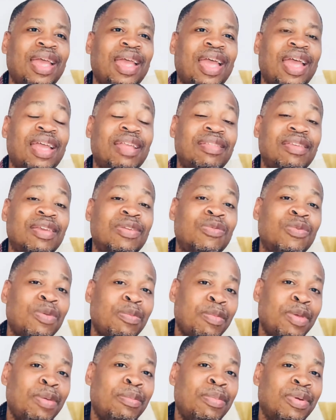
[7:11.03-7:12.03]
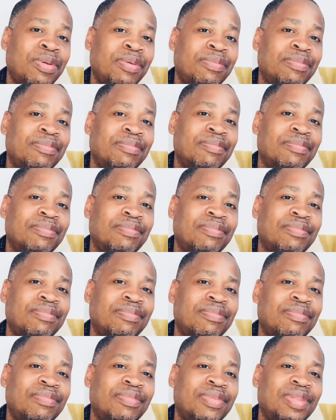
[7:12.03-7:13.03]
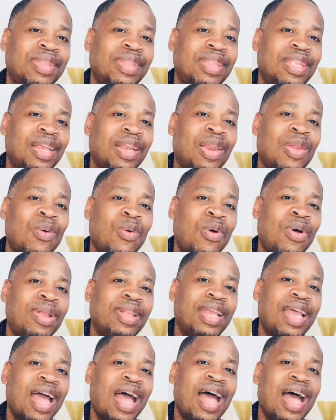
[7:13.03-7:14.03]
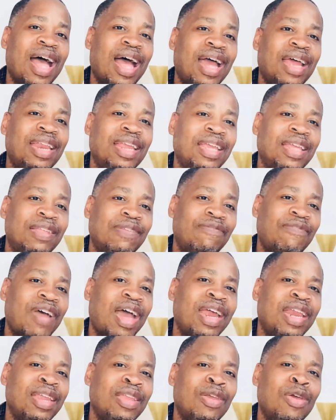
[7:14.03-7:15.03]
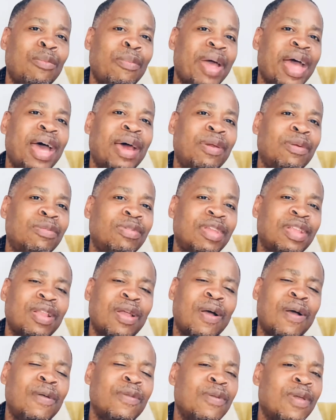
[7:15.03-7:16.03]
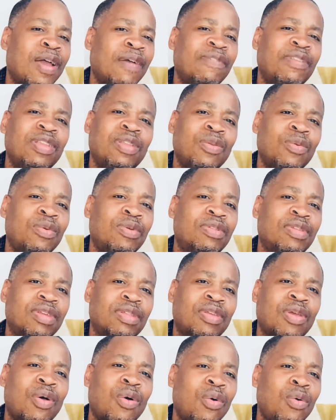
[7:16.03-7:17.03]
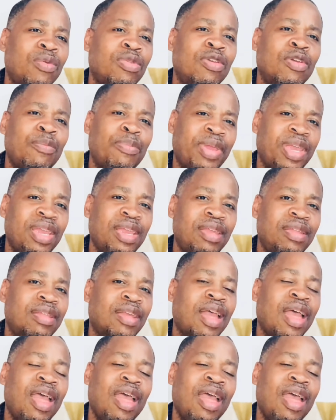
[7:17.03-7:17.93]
And just remember, the Lord God is fighting your battles, and all you have to do is just hold your peace.